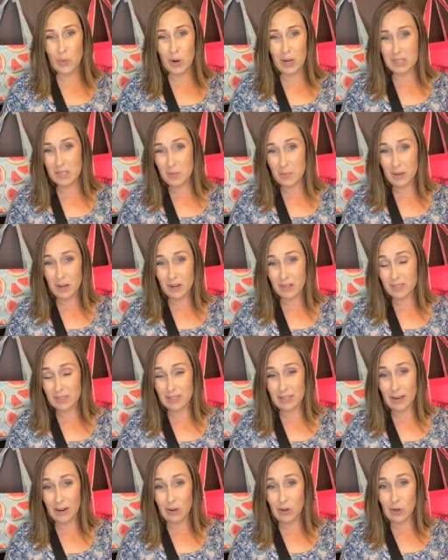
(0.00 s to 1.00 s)
what we want to be
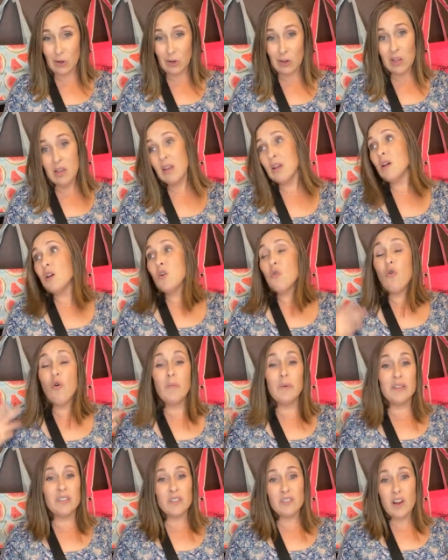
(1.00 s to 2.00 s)
on sale
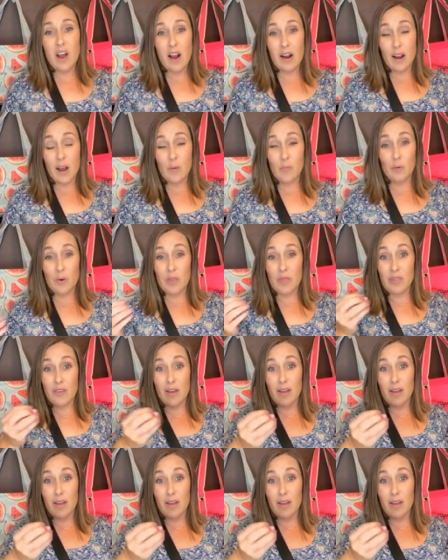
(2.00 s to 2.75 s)
when we stock up